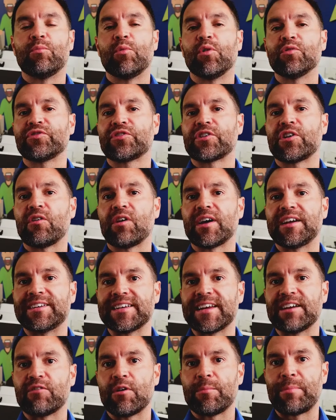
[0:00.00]
and want an
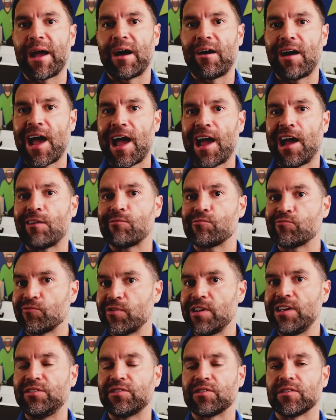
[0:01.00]
idea about how
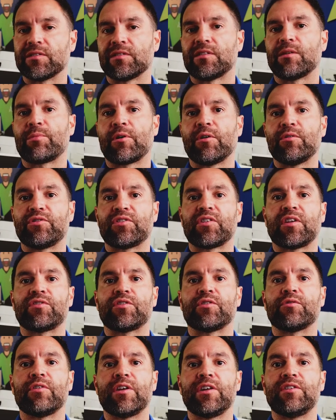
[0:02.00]
recent the
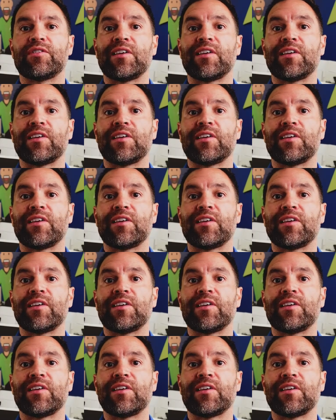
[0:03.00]
processor